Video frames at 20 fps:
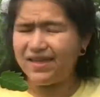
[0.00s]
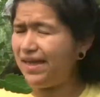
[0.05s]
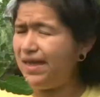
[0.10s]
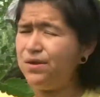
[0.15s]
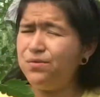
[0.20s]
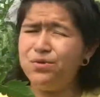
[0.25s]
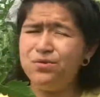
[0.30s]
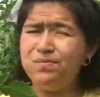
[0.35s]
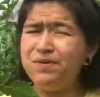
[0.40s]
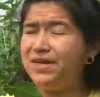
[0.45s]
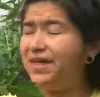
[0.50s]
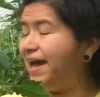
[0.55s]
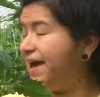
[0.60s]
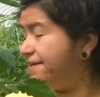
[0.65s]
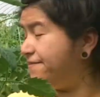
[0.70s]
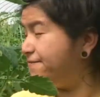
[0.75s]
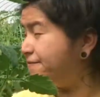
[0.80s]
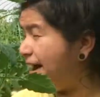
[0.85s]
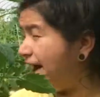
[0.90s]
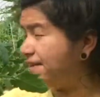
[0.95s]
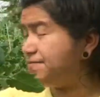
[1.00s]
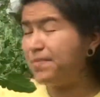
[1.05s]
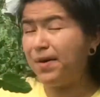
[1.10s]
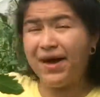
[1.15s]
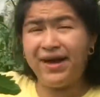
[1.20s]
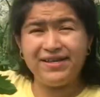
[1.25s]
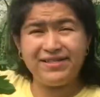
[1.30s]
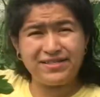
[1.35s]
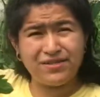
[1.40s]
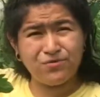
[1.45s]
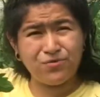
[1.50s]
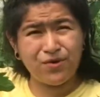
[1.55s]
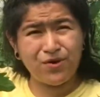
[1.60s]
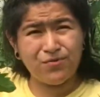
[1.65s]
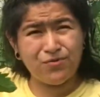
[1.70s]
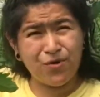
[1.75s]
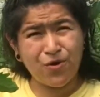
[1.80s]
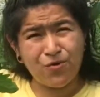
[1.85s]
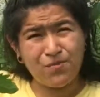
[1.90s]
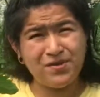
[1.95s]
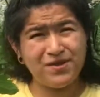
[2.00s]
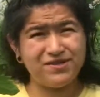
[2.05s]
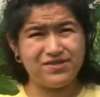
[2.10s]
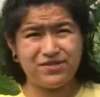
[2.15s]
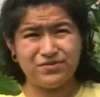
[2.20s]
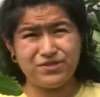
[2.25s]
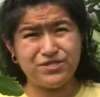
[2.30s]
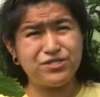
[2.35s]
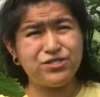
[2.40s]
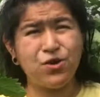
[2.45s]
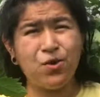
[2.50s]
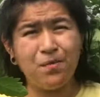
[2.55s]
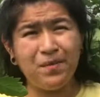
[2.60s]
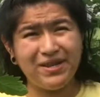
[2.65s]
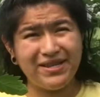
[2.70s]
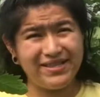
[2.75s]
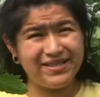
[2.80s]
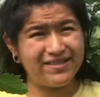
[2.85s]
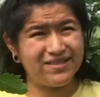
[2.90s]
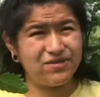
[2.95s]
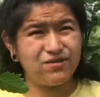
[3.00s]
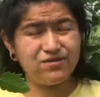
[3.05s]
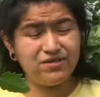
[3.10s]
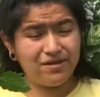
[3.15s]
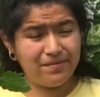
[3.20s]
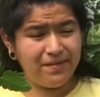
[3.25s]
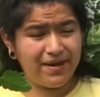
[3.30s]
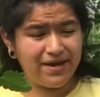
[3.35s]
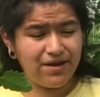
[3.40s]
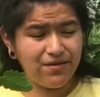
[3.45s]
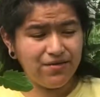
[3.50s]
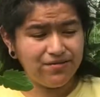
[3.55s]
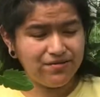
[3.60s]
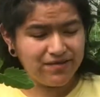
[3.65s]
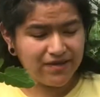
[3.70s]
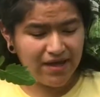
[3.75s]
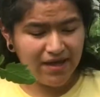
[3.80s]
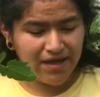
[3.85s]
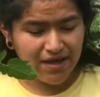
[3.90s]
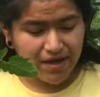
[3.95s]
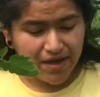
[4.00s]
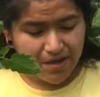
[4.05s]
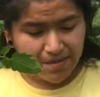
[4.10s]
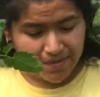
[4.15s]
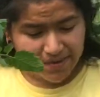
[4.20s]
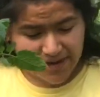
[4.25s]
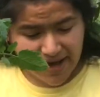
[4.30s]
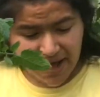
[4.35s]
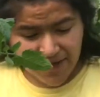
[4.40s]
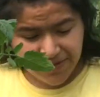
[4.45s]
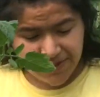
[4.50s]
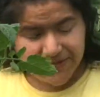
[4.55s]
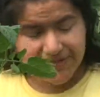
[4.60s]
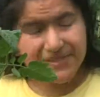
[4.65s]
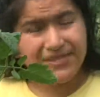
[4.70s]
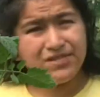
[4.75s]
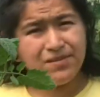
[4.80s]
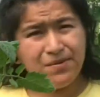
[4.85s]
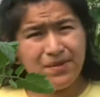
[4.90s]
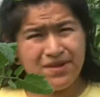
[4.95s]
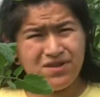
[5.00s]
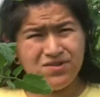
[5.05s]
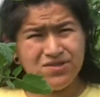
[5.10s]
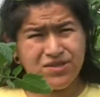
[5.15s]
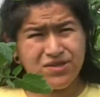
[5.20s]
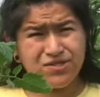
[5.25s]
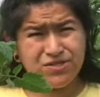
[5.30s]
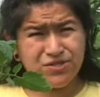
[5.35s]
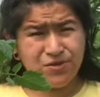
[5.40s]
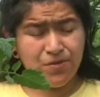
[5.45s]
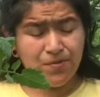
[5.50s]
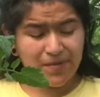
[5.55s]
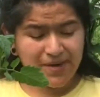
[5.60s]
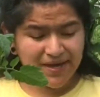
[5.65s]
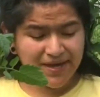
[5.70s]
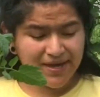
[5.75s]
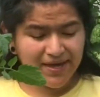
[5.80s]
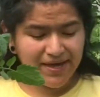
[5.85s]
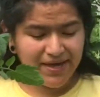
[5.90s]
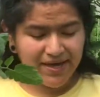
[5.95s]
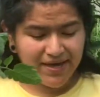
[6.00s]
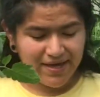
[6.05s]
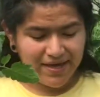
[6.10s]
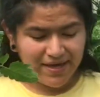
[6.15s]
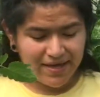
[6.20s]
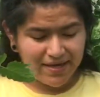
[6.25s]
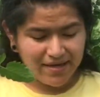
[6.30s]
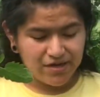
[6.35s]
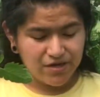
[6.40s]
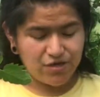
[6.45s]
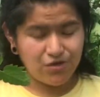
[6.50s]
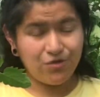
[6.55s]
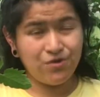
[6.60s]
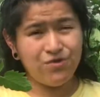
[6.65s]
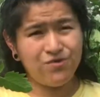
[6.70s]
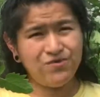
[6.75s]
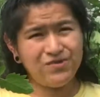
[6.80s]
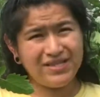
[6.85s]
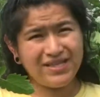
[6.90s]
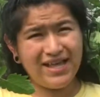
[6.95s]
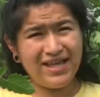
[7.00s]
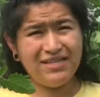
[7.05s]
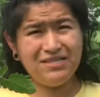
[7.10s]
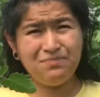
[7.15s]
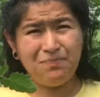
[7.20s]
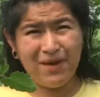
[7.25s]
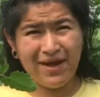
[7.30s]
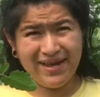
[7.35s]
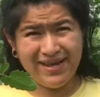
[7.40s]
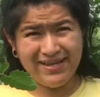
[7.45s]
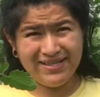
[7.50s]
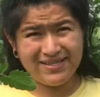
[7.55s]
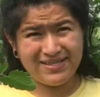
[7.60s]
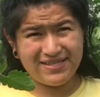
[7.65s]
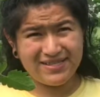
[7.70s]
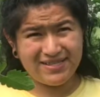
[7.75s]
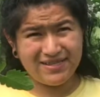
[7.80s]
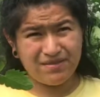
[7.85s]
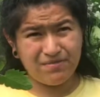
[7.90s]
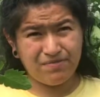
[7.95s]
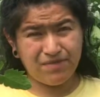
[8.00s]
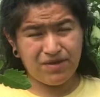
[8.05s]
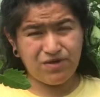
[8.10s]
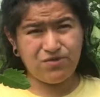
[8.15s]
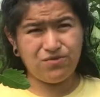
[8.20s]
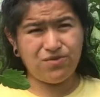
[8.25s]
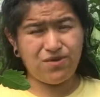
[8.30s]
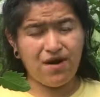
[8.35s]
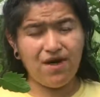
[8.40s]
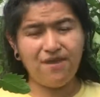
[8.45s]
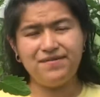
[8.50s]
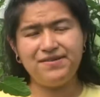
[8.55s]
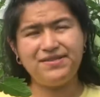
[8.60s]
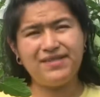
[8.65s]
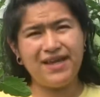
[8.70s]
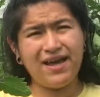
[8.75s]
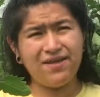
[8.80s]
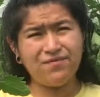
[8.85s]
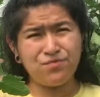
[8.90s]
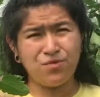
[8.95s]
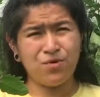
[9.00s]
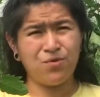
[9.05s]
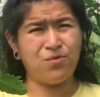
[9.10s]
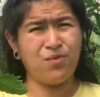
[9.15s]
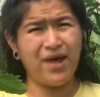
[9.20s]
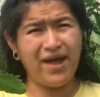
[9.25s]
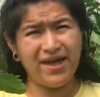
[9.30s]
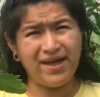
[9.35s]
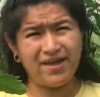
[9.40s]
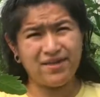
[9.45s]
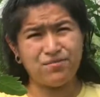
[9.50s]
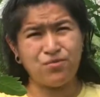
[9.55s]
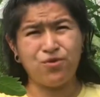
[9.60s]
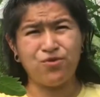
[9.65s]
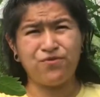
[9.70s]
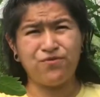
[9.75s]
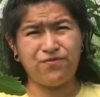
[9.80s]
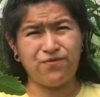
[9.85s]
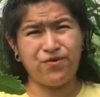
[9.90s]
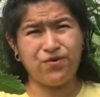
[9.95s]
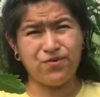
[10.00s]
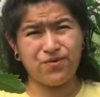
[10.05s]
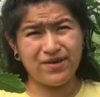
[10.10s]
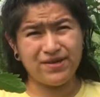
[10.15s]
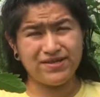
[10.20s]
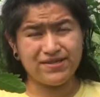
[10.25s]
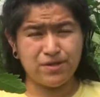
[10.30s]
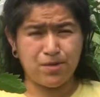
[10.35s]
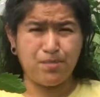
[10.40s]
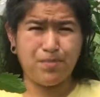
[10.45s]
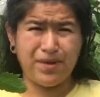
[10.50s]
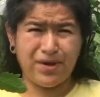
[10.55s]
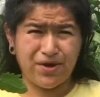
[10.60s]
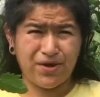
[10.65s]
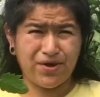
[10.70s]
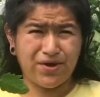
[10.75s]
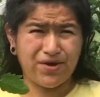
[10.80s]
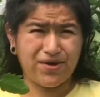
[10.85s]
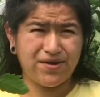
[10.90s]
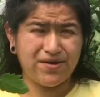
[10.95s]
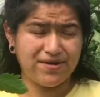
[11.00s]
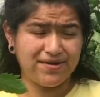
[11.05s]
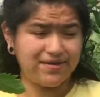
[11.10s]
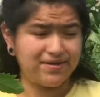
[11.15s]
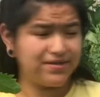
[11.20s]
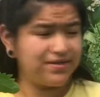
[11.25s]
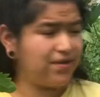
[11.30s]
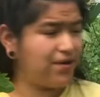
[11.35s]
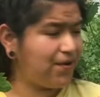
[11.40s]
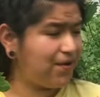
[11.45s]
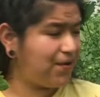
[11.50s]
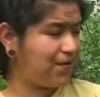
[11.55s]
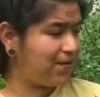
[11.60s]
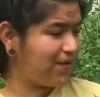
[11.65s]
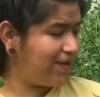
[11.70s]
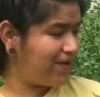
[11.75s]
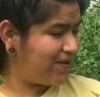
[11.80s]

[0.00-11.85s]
It would be like 5 pints in 1 row because there were so many little tomatoes. But now that these tomatoes are so big, you use less pints, but you obviously have more weight and more fruit because they're bigger. So